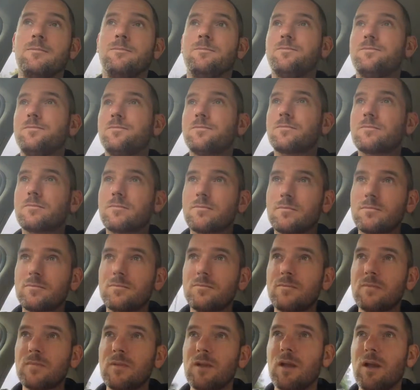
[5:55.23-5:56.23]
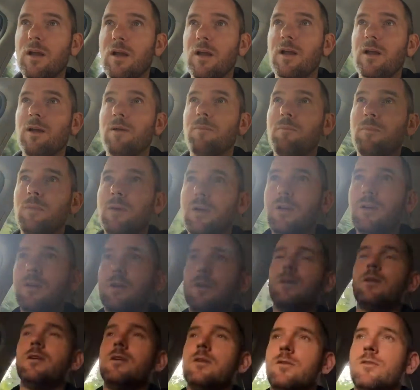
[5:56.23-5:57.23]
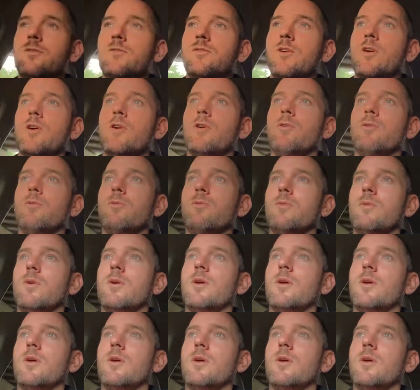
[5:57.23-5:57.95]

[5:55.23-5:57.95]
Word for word: Um, so